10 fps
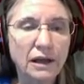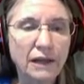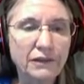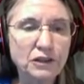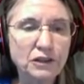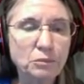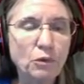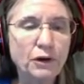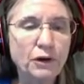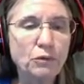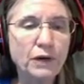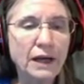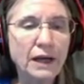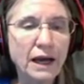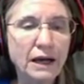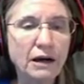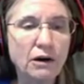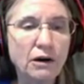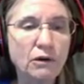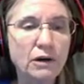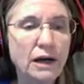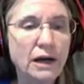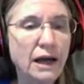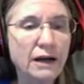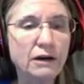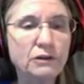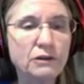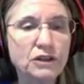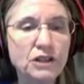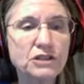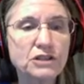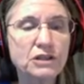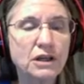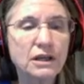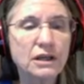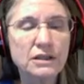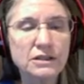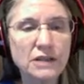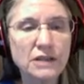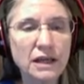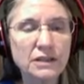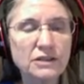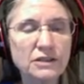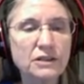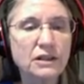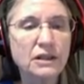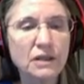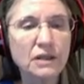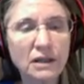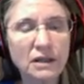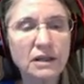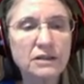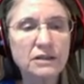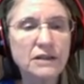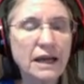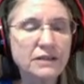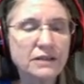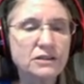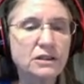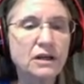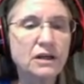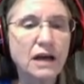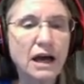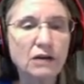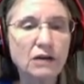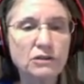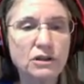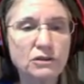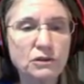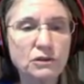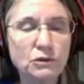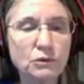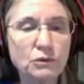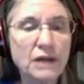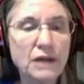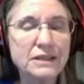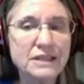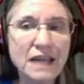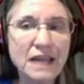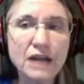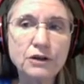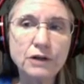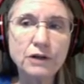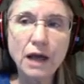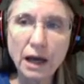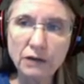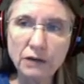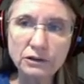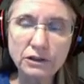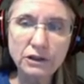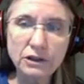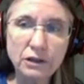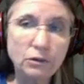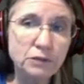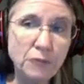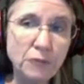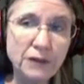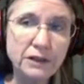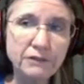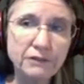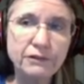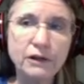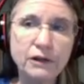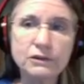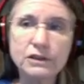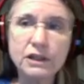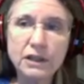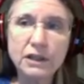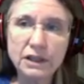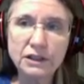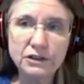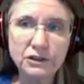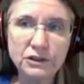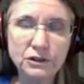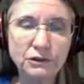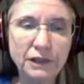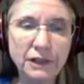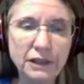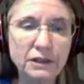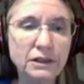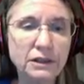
At this point, we echo. Echo just sends text out to standard out, which by default is the screen.